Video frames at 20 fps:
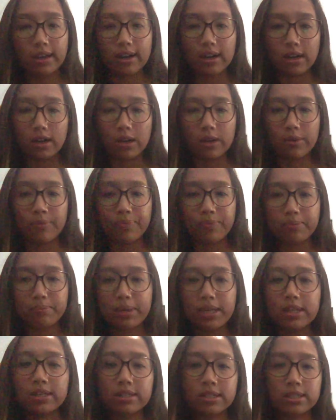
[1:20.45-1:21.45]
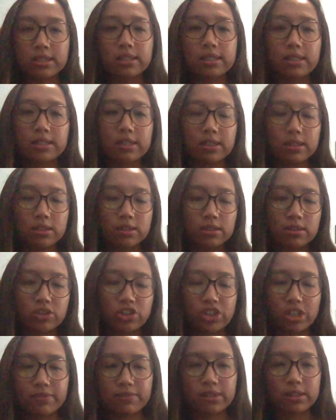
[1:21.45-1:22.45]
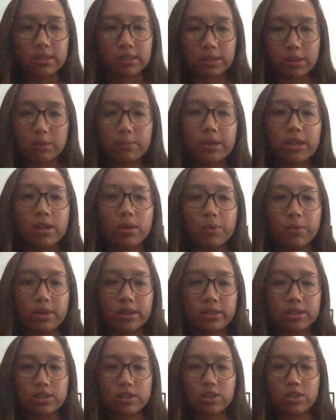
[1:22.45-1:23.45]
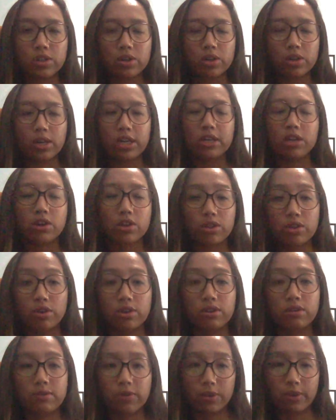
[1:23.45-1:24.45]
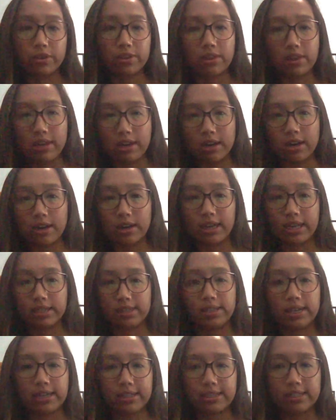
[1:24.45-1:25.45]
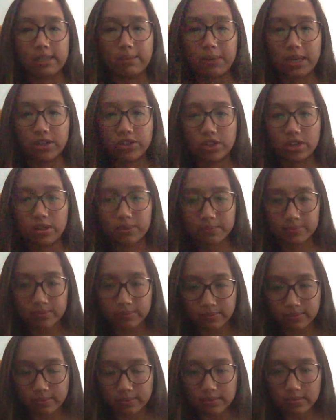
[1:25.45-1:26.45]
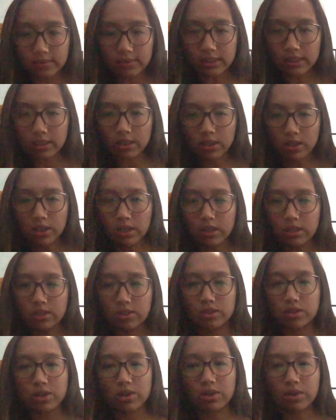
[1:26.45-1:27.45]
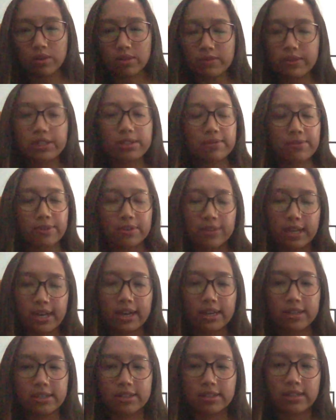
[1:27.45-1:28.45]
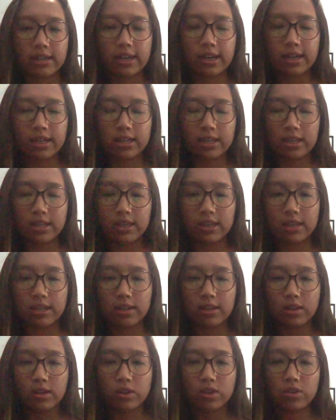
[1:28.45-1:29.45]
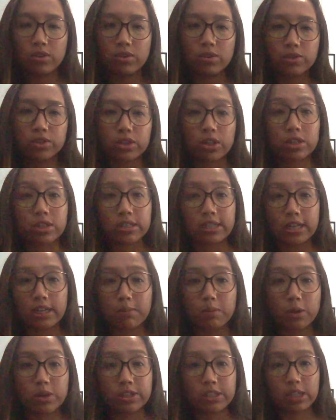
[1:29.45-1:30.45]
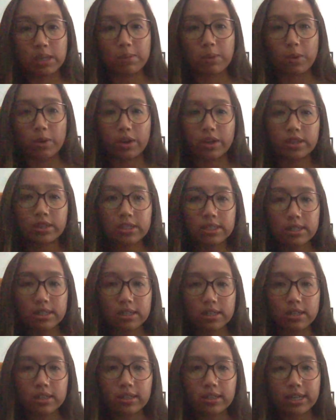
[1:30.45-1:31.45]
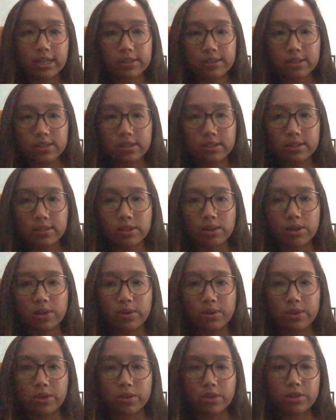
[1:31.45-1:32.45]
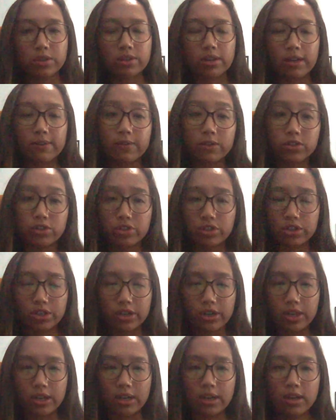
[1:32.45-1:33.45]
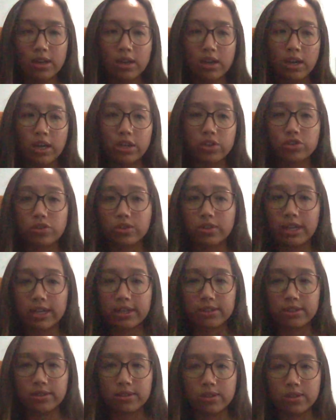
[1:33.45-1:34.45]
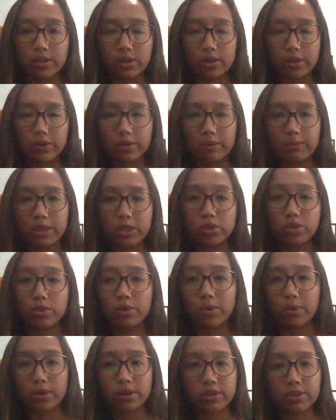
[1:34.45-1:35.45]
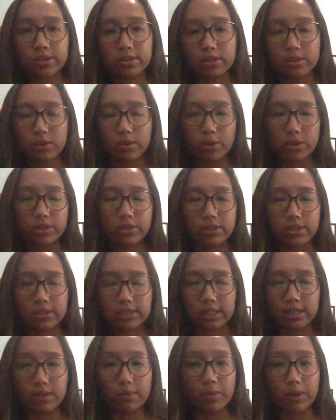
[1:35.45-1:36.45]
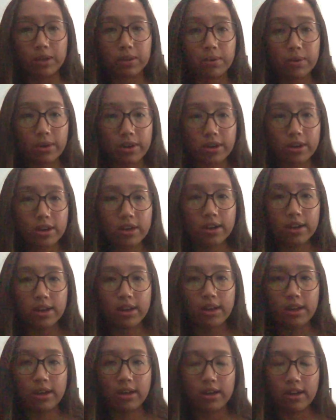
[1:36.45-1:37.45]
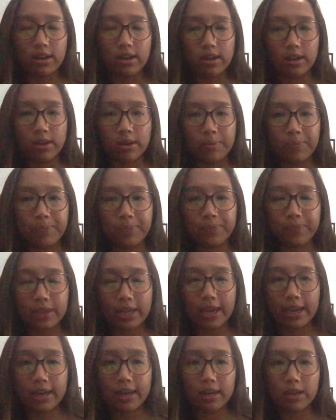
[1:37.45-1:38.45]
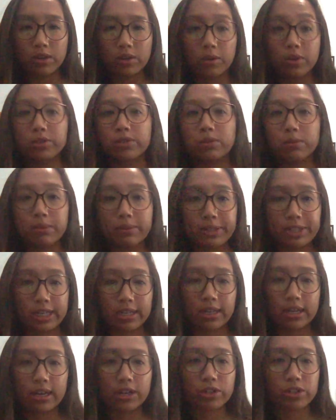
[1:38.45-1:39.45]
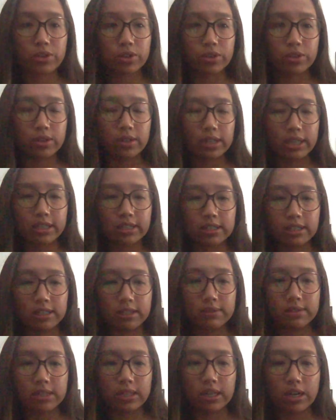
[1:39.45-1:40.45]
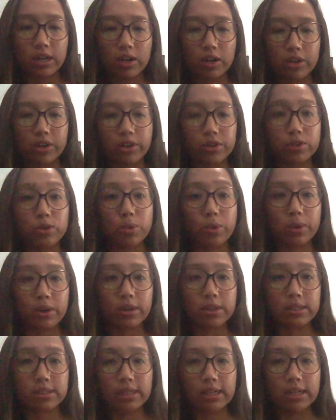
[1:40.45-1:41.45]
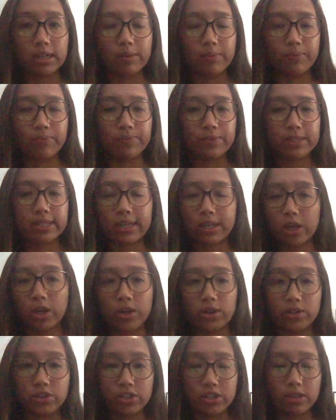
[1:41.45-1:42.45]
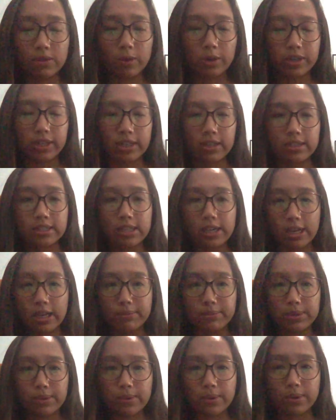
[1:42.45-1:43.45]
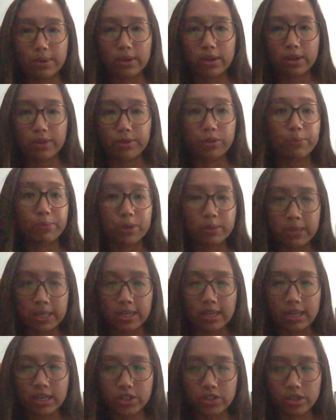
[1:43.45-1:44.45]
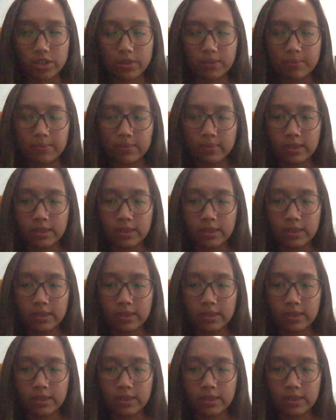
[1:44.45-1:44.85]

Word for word: Um, but it does shift a little bit once you're in your third and fourth year as a SE major. So the reason for that is that it you start to take more team oriented classes. So your software engineering intro classes are going to be two quarters, quarters instead of one quarter. Um, and you also will be taking external electives that are geared towards um, psychology, working on teams, or group communication.